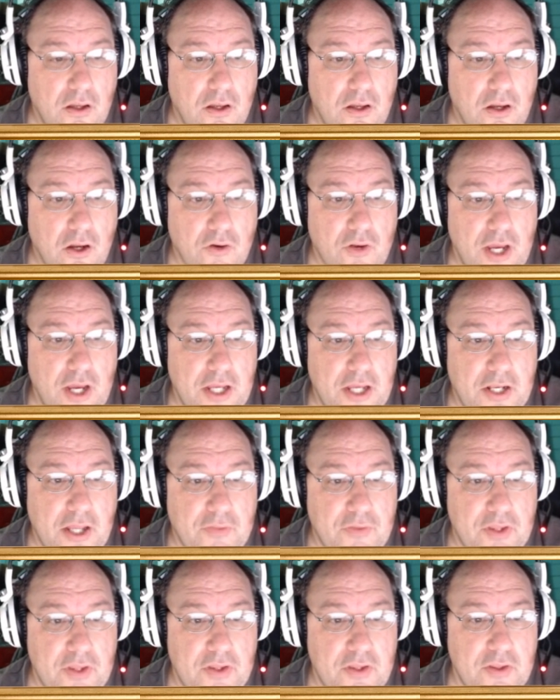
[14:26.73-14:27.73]
All right,
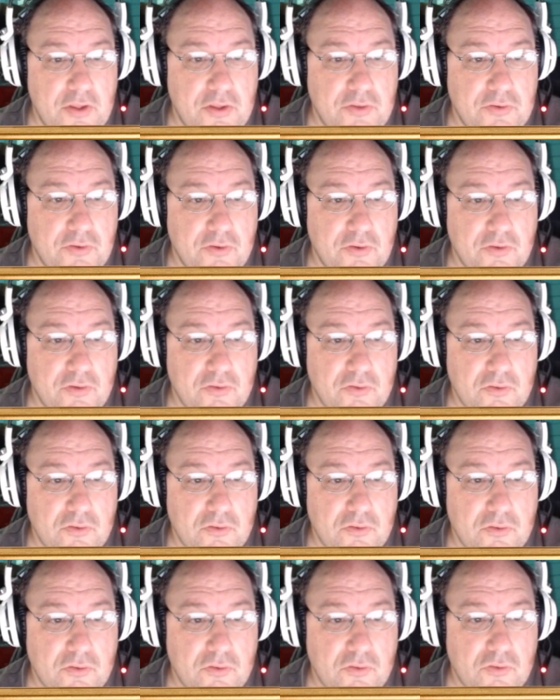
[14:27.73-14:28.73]
and then
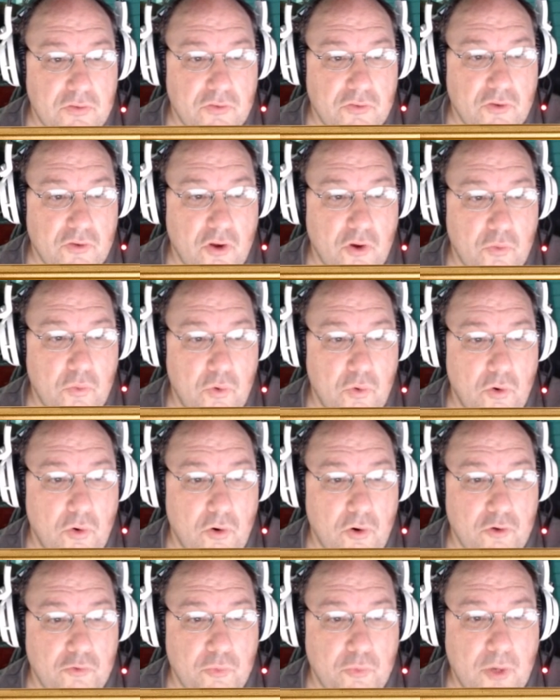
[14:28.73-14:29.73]
Star
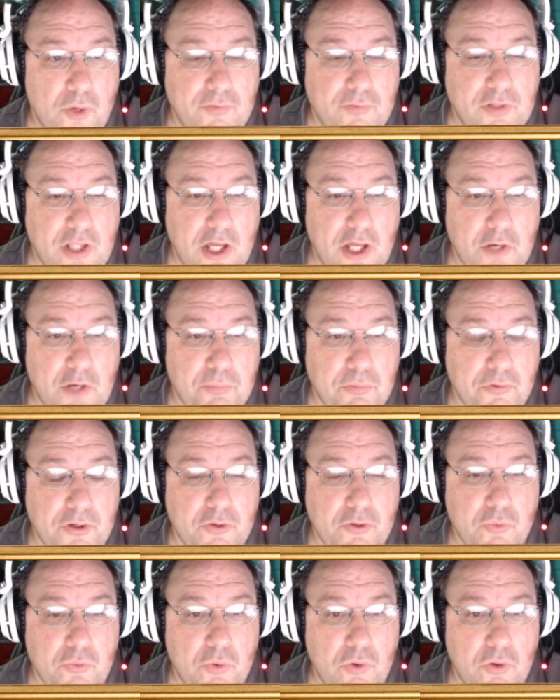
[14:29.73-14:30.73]
Wars will have a lot of
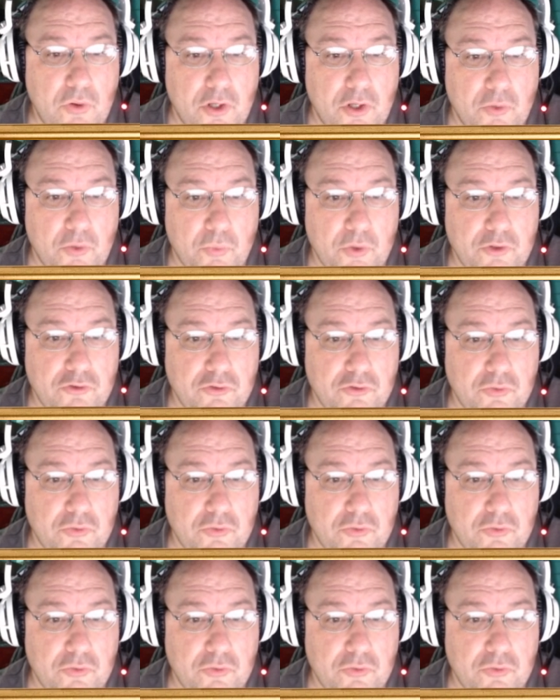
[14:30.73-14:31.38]
prequel and orig-